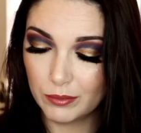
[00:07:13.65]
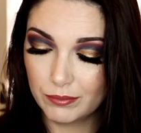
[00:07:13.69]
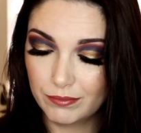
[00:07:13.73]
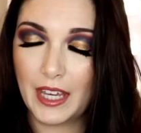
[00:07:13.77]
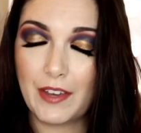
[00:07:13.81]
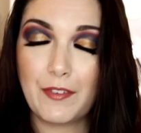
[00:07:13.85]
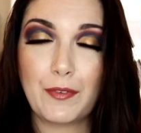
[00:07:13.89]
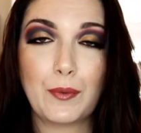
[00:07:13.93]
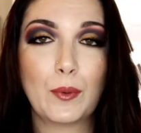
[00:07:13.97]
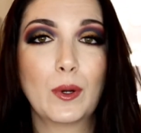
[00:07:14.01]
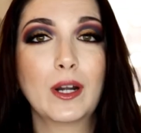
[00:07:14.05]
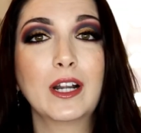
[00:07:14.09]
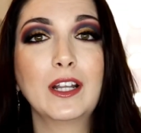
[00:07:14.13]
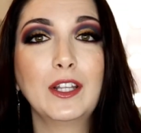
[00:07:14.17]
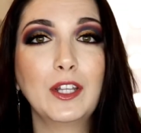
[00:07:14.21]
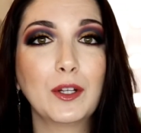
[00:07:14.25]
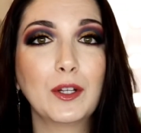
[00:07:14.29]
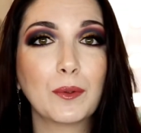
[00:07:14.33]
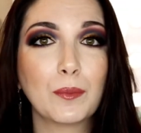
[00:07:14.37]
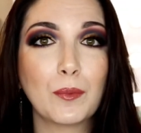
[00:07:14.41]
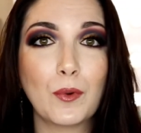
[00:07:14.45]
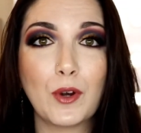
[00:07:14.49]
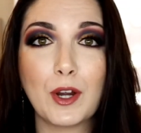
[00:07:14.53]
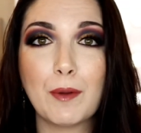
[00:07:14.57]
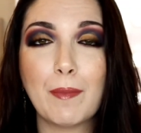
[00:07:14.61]
If you want to learn
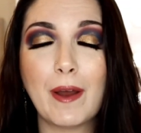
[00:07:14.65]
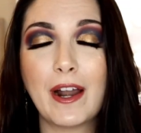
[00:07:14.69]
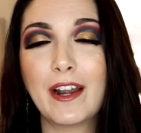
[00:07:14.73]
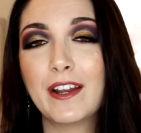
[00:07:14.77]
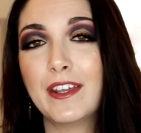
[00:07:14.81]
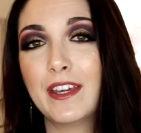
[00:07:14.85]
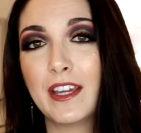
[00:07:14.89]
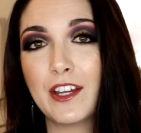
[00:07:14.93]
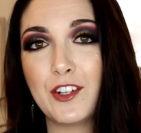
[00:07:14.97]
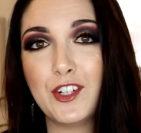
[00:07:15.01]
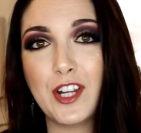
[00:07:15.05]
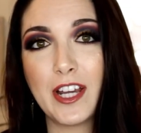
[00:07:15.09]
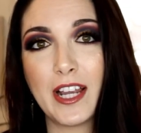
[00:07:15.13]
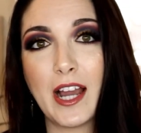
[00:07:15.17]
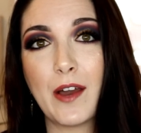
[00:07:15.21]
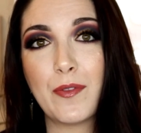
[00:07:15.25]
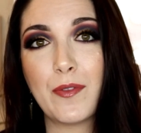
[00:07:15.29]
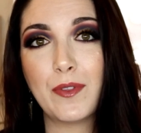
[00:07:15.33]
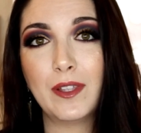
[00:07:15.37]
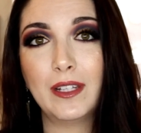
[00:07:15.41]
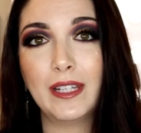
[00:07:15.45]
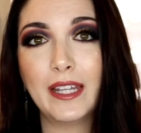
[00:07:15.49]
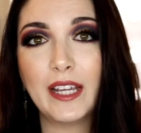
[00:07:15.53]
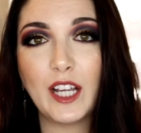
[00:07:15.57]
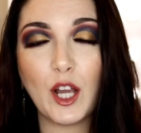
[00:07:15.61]
more about it, you can check out the
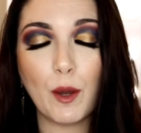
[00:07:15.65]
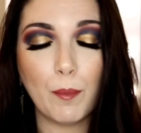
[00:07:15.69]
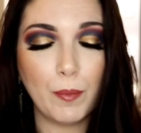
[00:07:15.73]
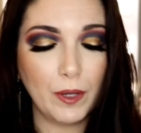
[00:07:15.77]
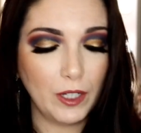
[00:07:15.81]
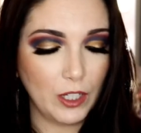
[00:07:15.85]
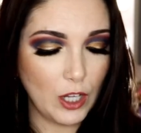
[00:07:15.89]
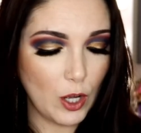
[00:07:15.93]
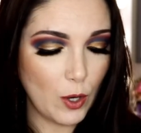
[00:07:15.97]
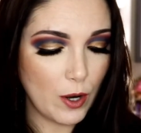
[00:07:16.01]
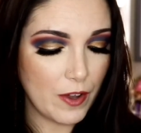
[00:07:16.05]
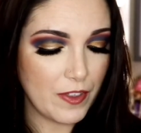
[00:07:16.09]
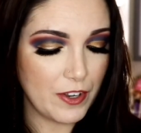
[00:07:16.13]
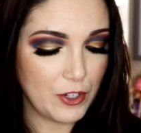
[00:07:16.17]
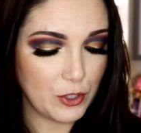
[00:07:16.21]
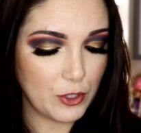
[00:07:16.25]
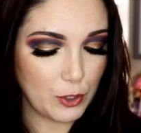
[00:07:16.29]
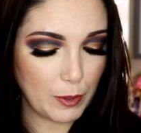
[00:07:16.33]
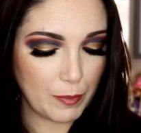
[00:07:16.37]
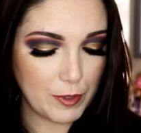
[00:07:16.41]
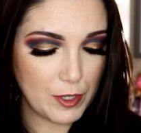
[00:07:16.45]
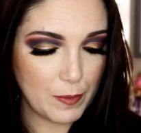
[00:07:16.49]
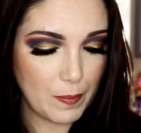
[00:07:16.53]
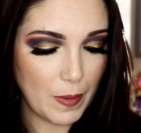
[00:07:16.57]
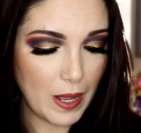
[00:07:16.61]
link below in the
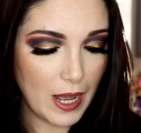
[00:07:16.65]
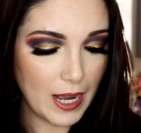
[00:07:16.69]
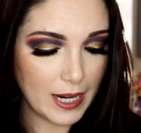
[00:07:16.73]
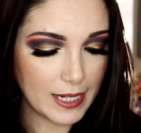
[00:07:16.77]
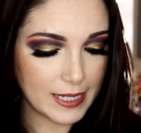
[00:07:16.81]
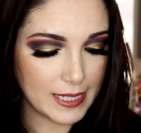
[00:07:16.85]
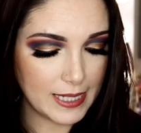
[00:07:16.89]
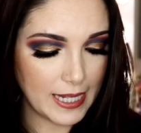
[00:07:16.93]
description box.